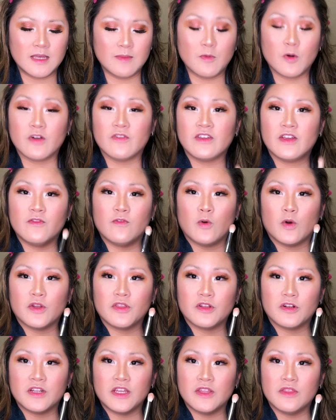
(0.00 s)
the Morphe
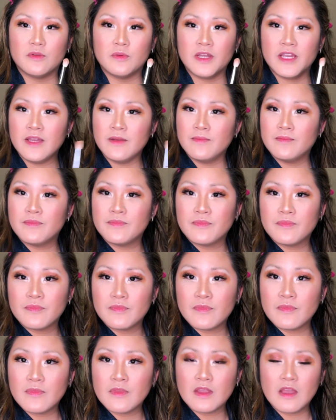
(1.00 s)
433.
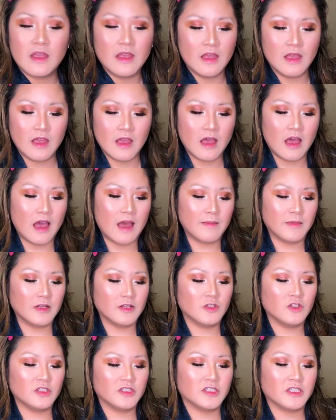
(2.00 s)

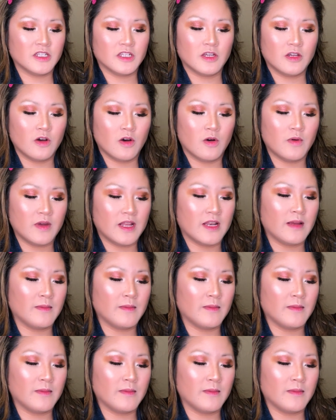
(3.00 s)
I'm just gonna go in,